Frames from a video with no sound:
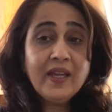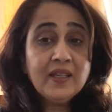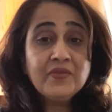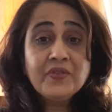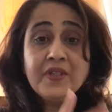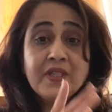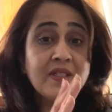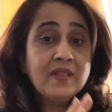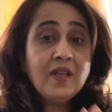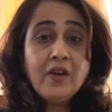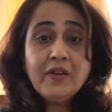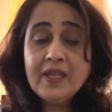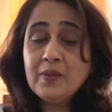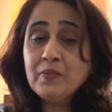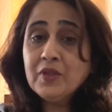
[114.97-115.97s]
If he's not
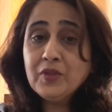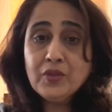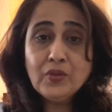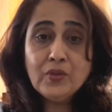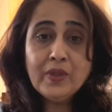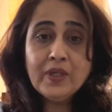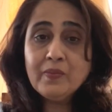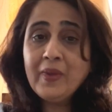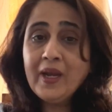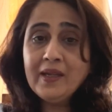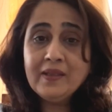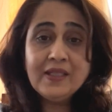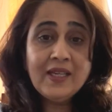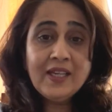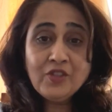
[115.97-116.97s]
able to do it by
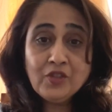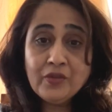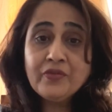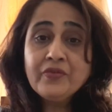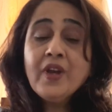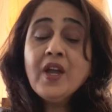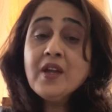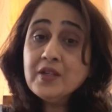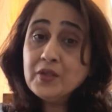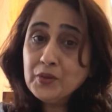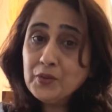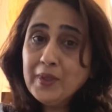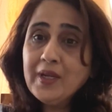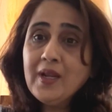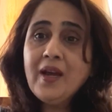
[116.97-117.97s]
the age of
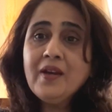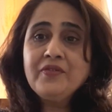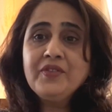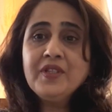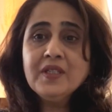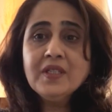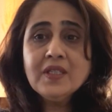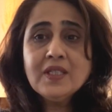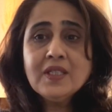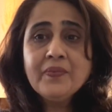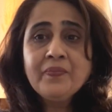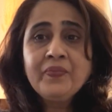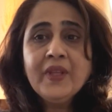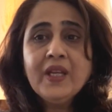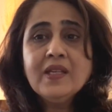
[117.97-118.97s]
2.5 years,
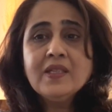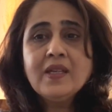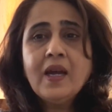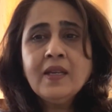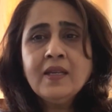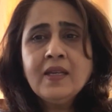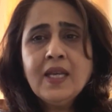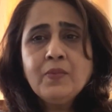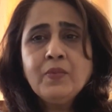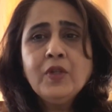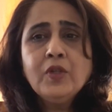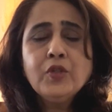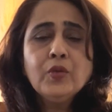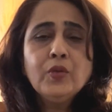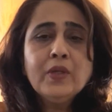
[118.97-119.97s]
is
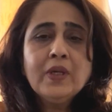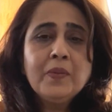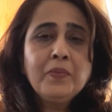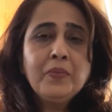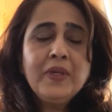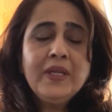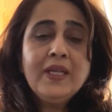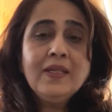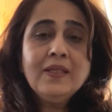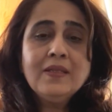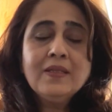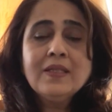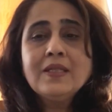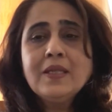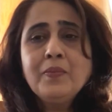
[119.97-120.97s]
unable to complete
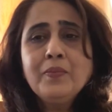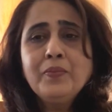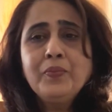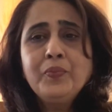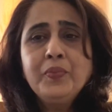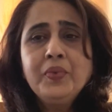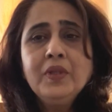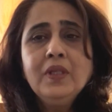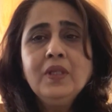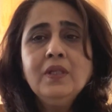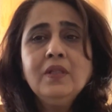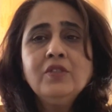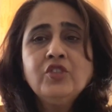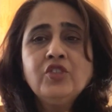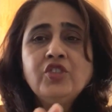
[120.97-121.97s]

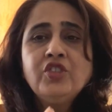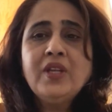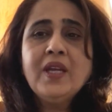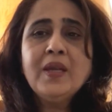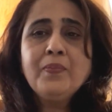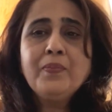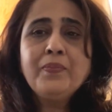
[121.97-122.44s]
simple shape